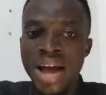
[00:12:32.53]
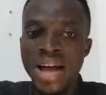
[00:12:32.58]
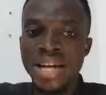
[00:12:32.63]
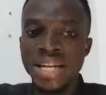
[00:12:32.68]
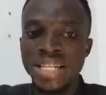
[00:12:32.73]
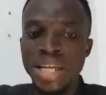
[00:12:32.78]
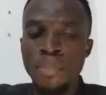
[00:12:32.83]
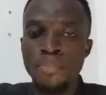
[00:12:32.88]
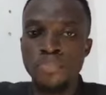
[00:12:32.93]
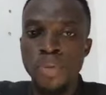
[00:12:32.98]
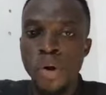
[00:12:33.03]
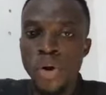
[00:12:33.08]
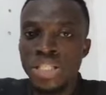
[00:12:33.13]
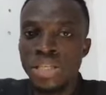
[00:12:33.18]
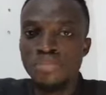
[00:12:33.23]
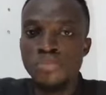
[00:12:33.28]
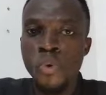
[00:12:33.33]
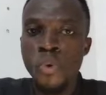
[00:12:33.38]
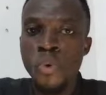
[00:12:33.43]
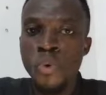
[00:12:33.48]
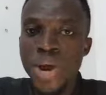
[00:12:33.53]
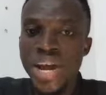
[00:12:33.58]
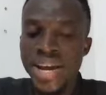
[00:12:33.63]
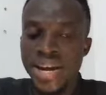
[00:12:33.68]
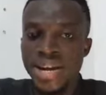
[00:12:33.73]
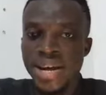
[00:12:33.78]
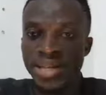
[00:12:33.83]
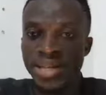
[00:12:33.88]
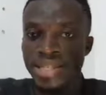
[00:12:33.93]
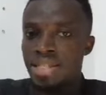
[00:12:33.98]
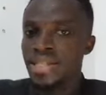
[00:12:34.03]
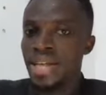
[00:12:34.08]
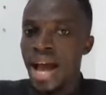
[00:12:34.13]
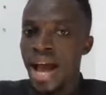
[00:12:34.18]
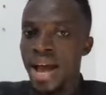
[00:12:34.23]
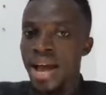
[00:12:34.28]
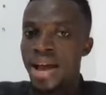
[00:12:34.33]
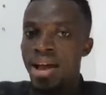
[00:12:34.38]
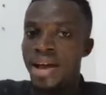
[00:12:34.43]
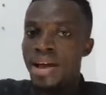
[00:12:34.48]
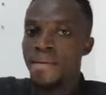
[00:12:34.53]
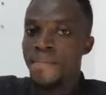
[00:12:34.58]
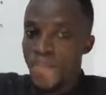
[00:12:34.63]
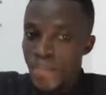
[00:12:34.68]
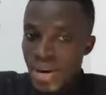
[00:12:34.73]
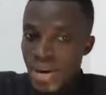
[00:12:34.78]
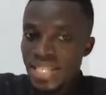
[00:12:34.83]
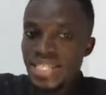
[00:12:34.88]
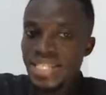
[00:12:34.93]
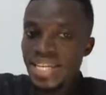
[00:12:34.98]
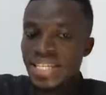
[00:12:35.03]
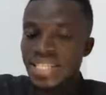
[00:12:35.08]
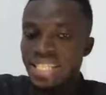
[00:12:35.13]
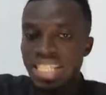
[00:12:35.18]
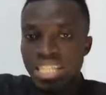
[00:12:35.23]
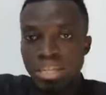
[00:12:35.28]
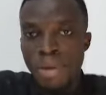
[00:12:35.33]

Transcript: the possible weaknesses of president.